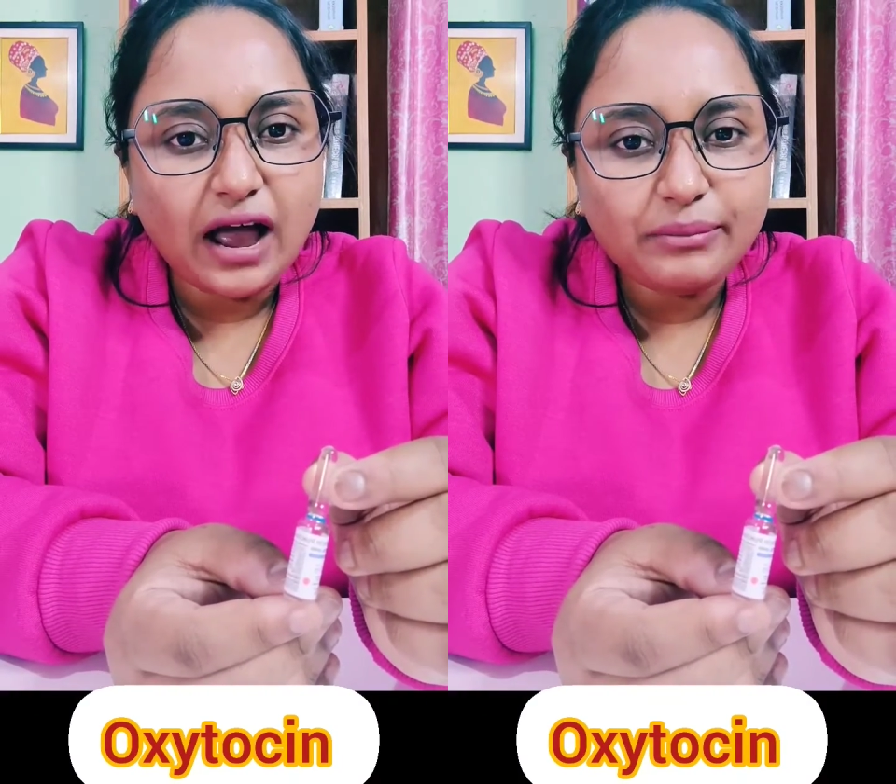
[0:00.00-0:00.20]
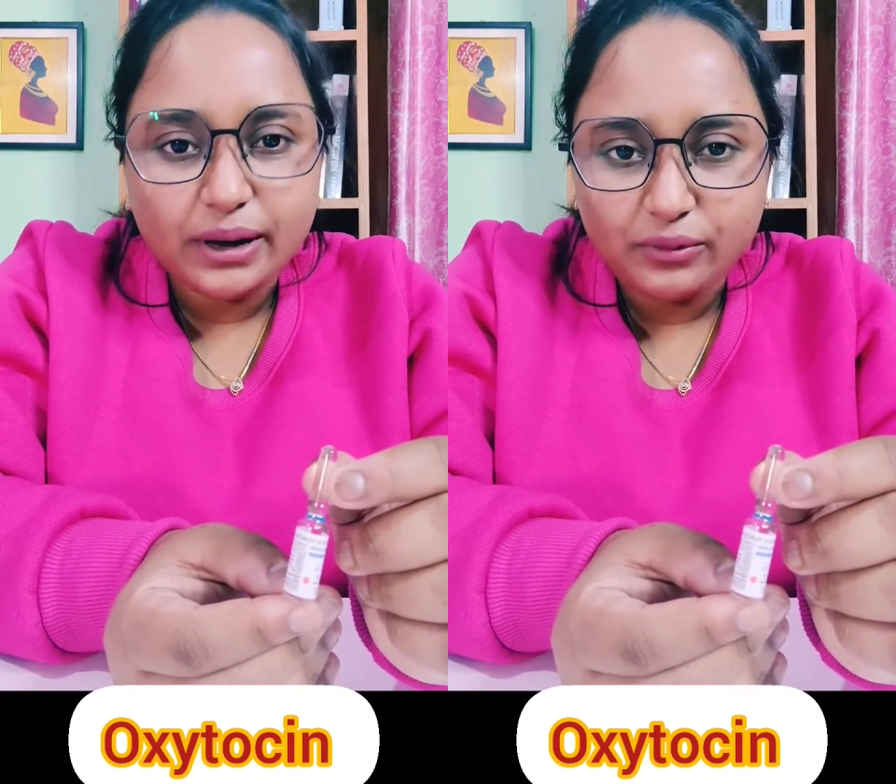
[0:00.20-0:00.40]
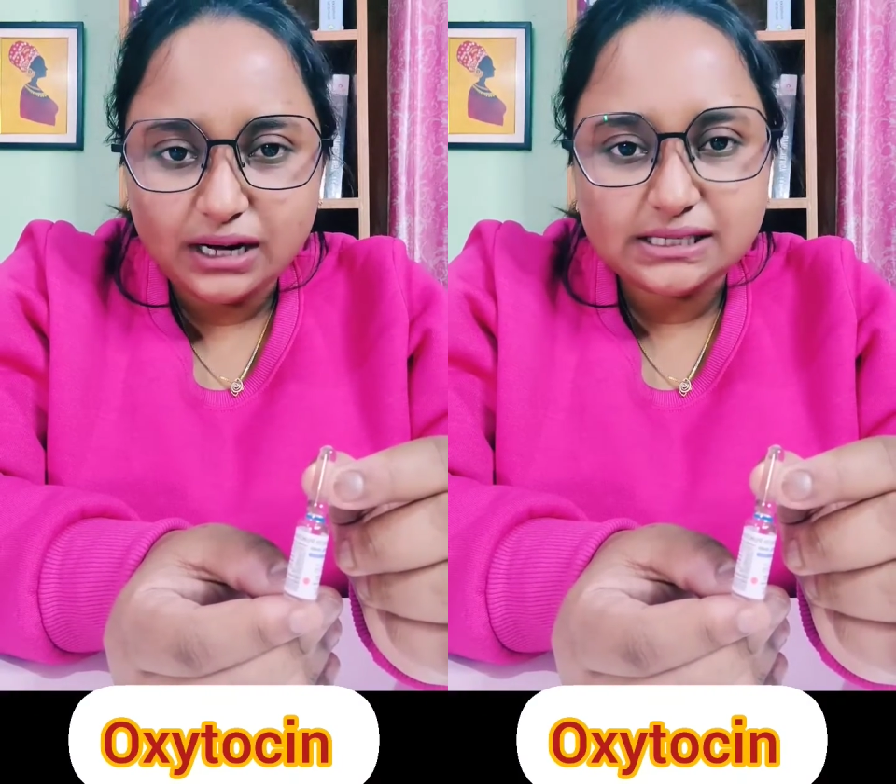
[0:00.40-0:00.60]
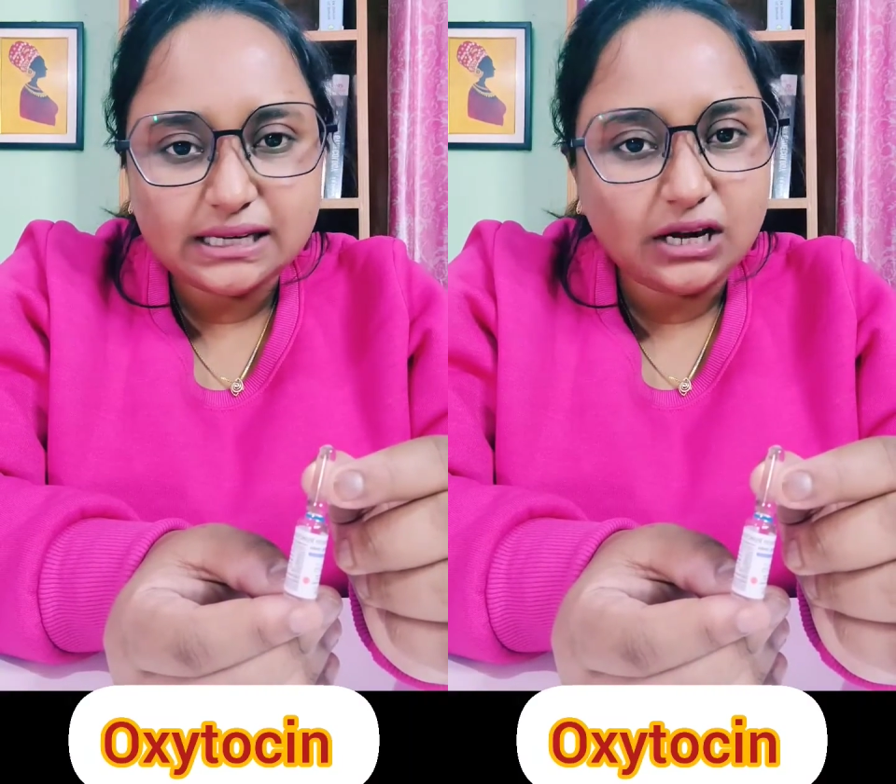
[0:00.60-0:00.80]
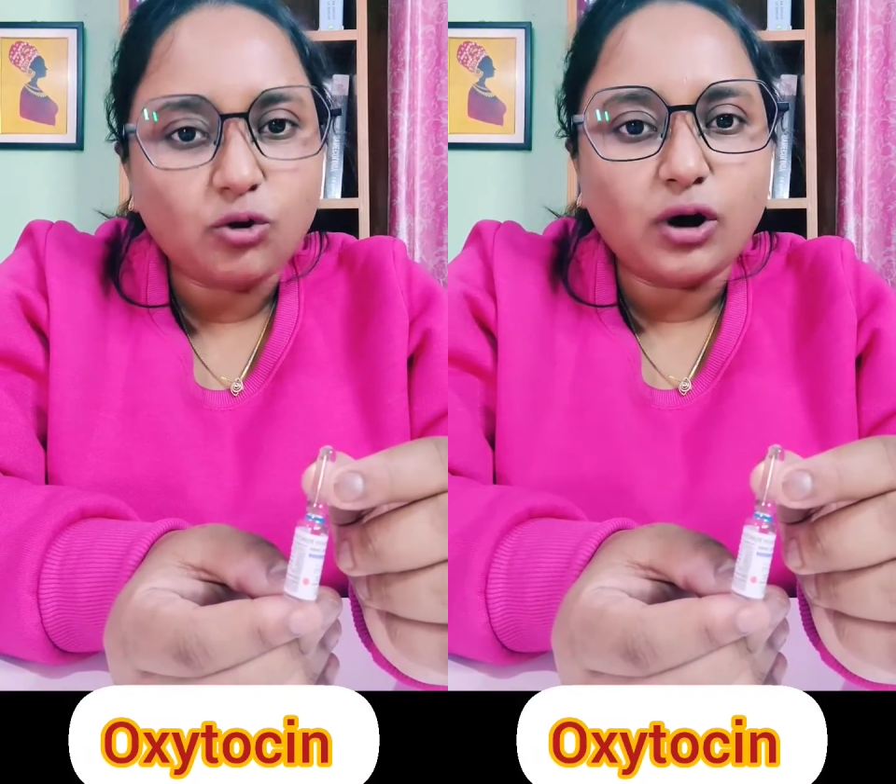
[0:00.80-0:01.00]
5
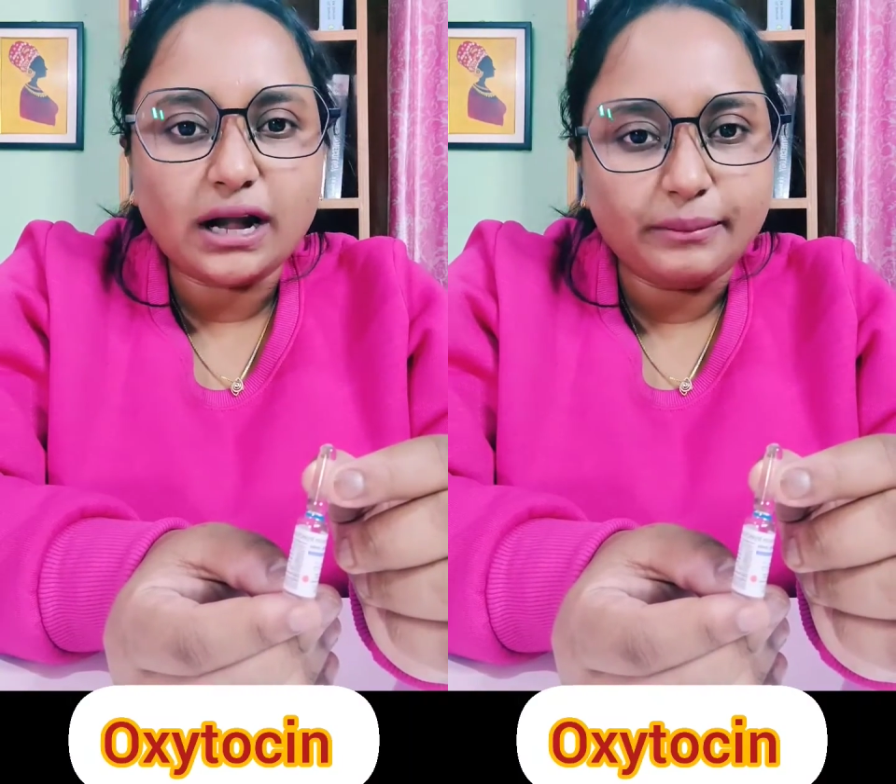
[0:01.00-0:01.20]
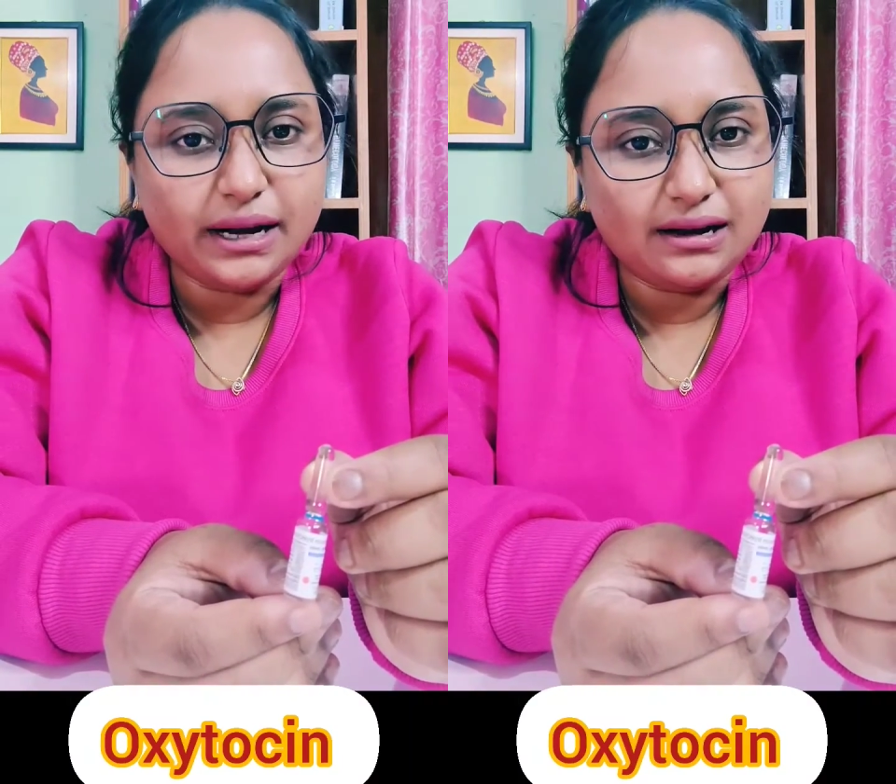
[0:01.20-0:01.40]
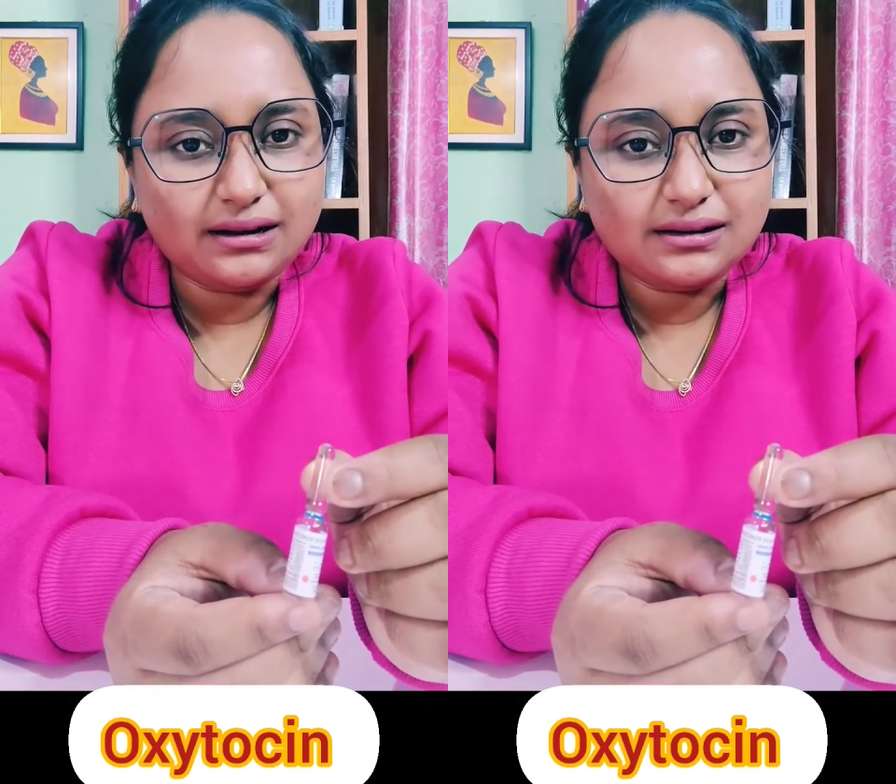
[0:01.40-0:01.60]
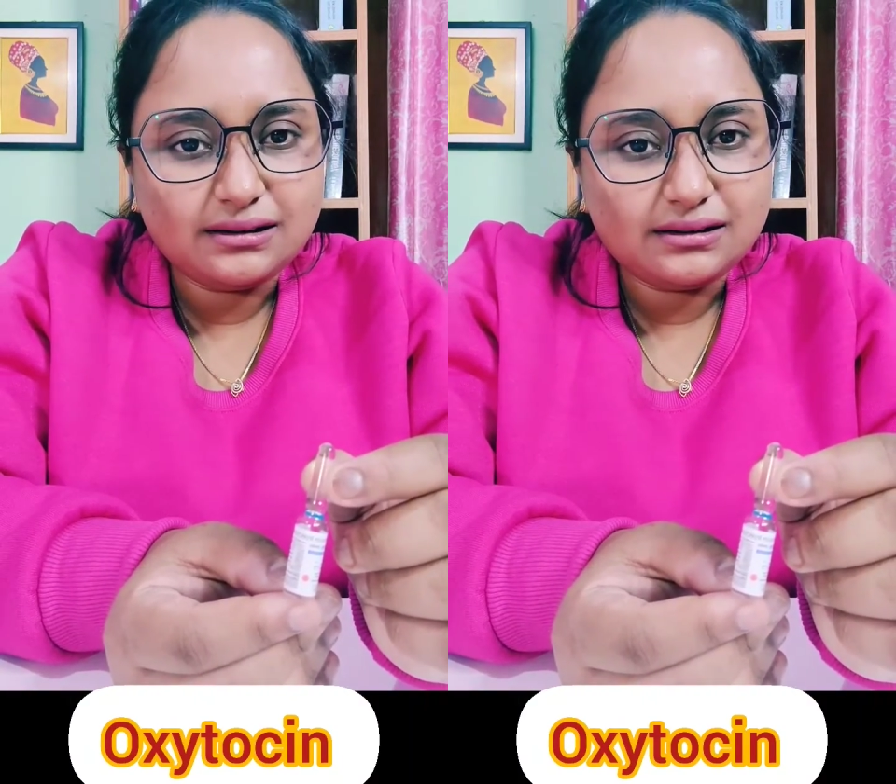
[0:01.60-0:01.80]
units in 1 ml.